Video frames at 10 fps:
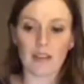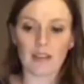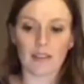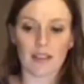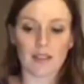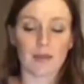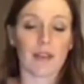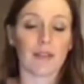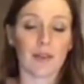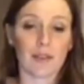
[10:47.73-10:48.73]
that's why
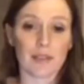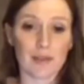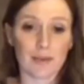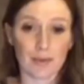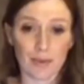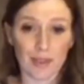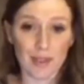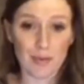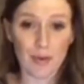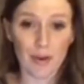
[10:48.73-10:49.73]
focus is really
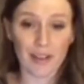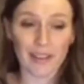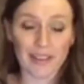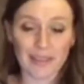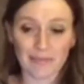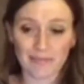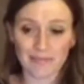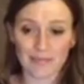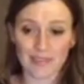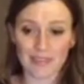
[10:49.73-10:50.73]
important.
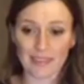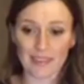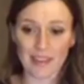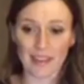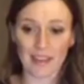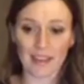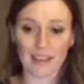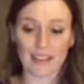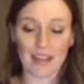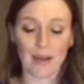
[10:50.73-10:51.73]

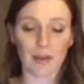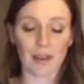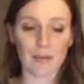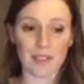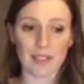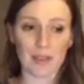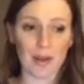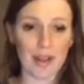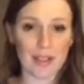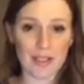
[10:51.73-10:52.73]
And how it comes into
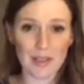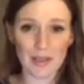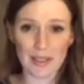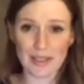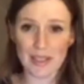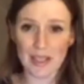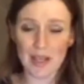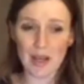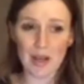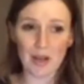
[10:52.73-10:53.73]
gratitude
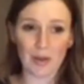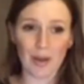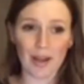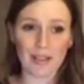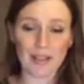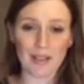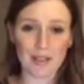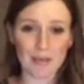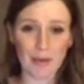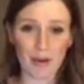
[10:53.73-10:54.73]

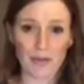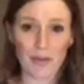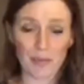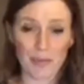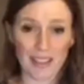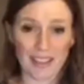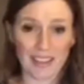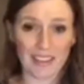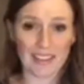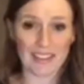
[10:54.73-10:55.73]
is part of your
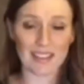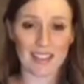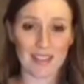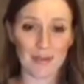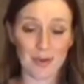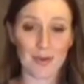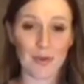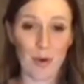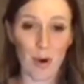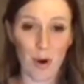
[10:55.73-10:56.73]
being. It's a state of who
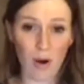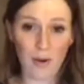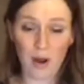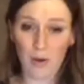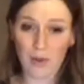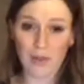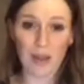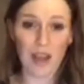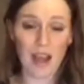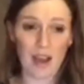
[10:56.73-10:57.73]
you are, not what you
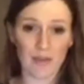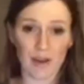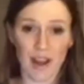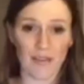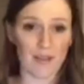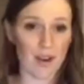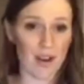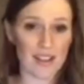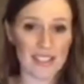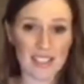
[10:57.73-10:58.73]
have or have
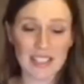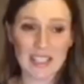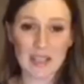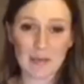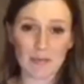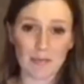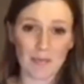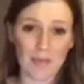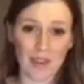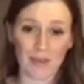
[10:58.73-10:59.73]
not.
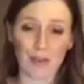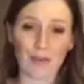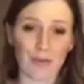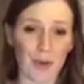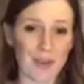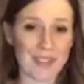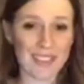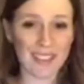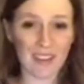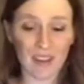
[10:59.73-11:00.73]
If you're
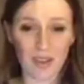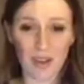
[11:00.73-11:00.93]
focusing on all